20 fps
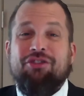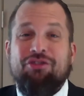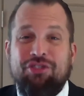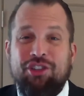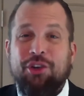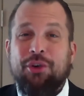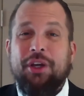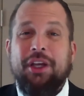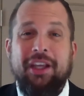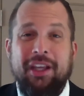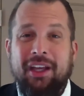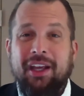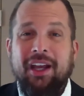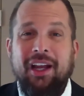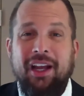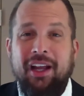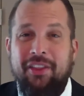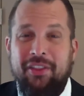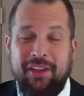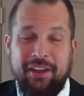really
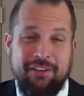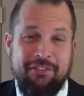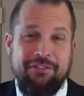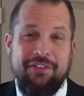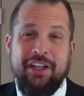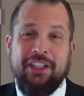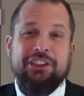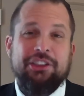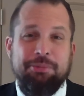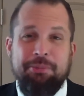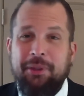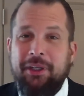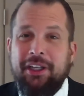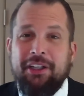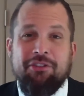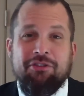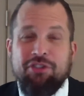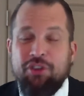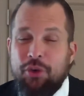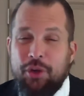the investment
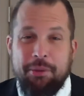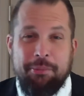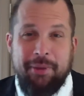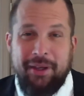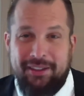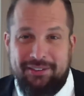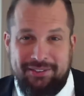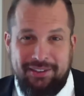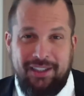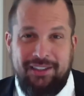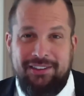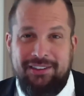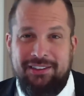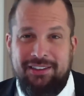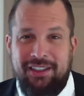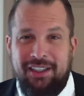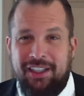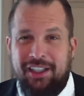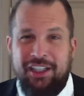really makes sense.